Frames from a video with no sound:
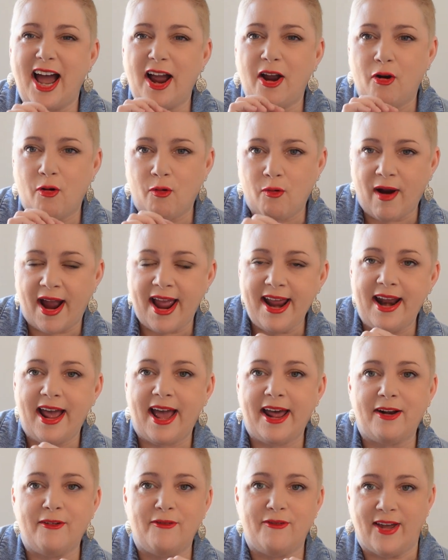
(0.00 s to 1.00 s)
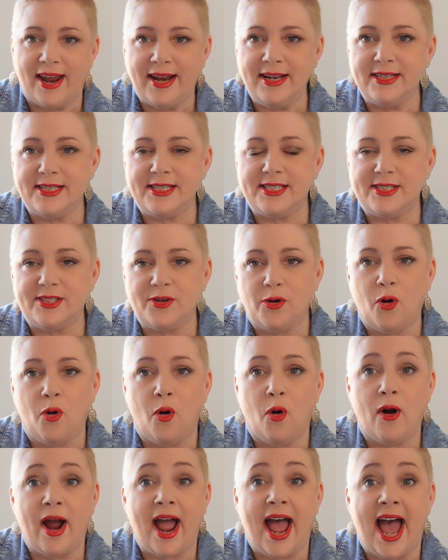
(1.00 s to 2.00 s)
are great at events
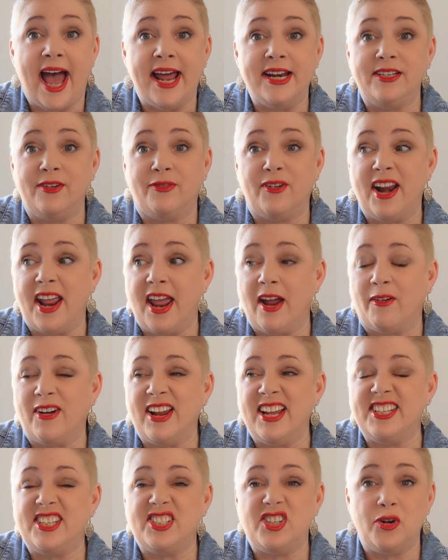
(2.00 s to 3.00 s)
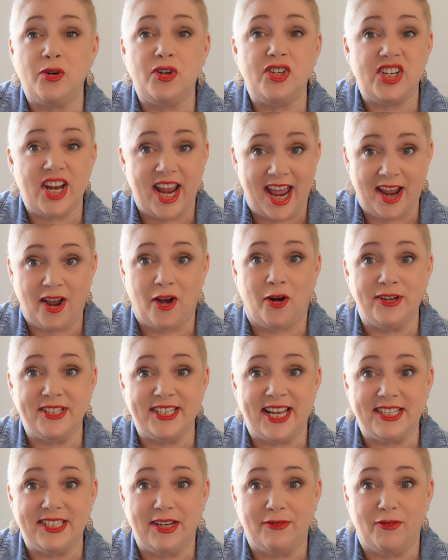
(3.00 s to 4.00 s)
or at different areas to share
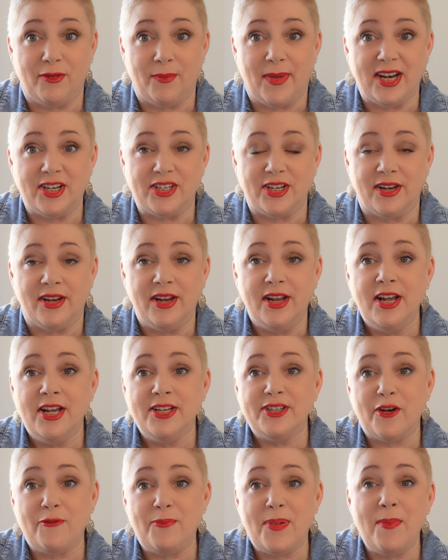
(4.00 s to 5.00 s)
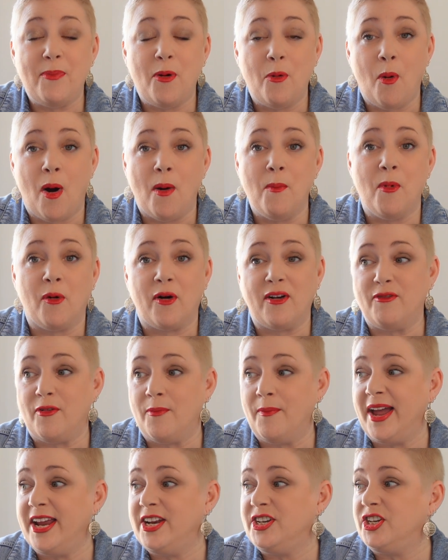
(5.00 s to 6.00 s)
contact information. So if people want more
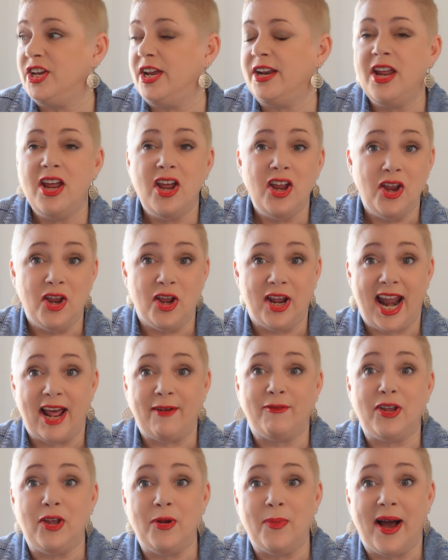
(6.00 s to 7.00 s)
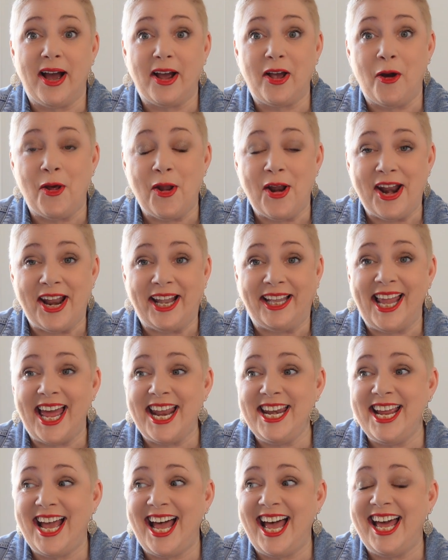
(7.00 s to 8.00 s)
information, you can have a QR code on a
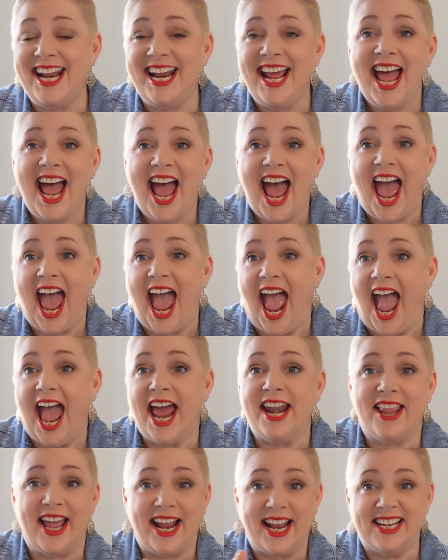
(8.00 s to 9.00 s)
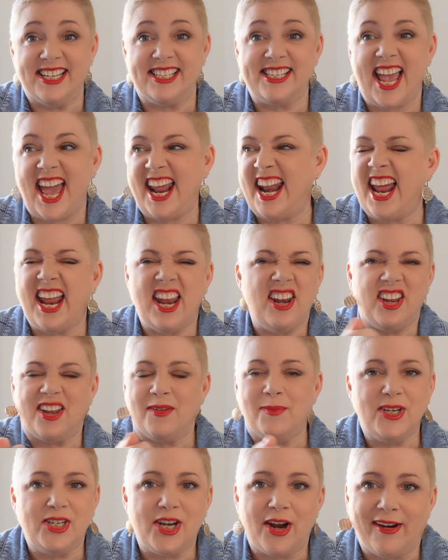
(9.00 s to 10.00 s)
lanyard and they can scan it and you
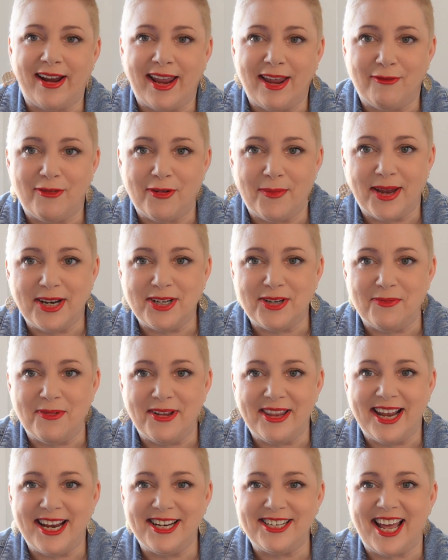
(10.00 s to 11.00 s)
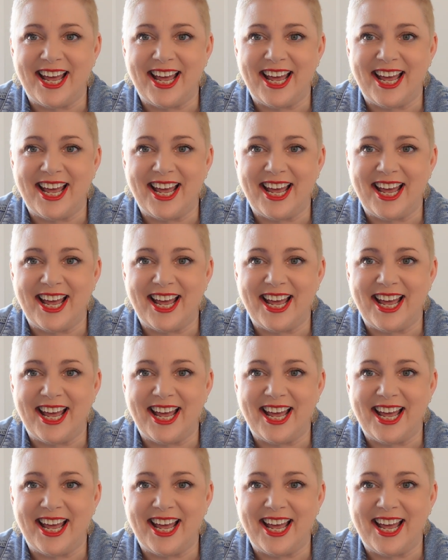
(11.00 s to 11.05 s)
can be sharing information with each